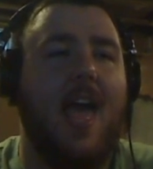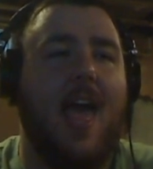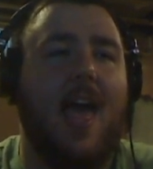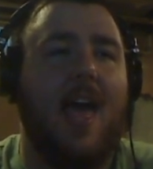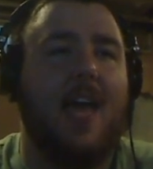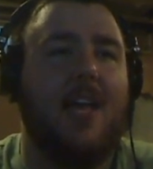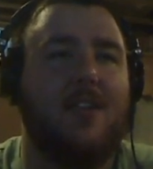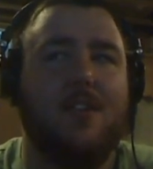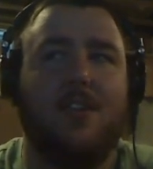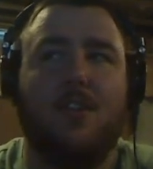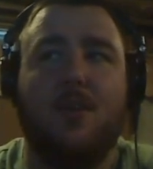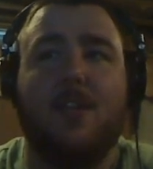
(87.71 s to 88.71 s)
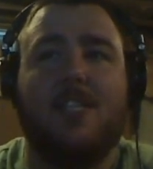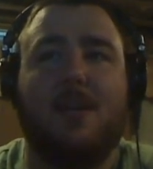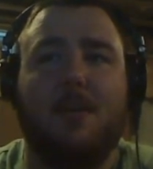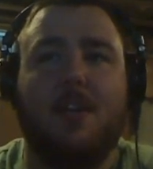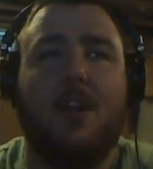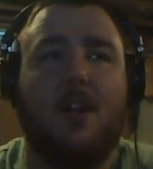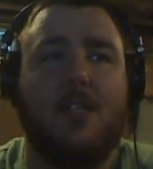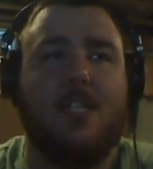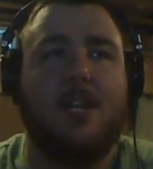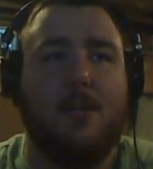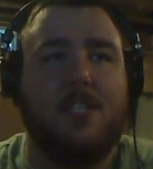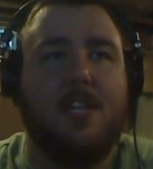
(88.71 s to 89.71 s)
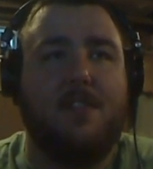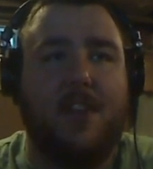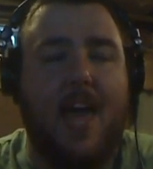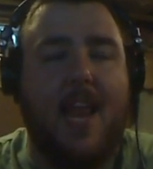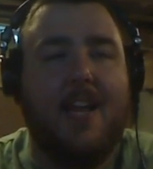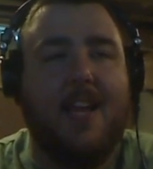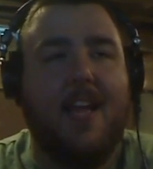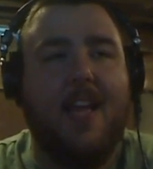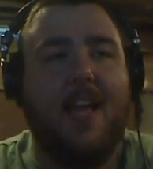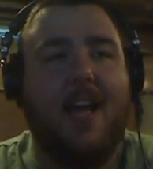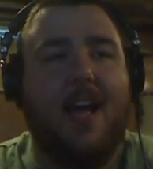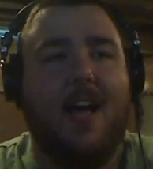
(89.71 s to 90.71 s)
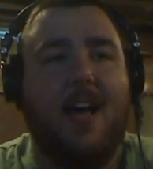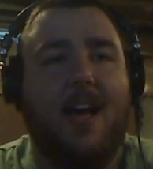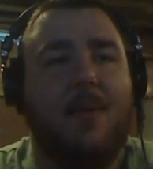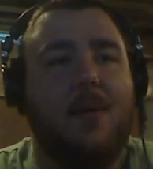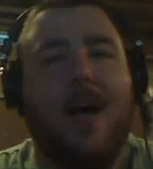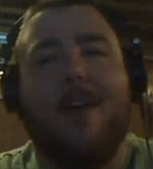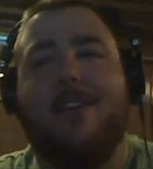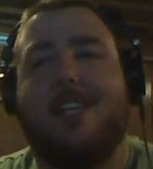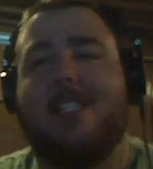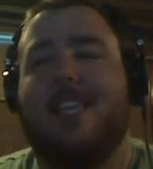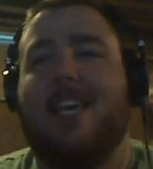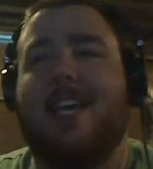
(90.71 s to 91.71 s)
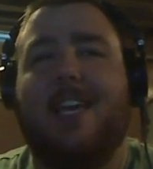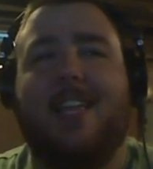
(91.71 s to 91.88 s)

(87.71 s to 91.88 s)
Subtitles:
And you had said, well, no, it's still Fnatic. Well, obviously,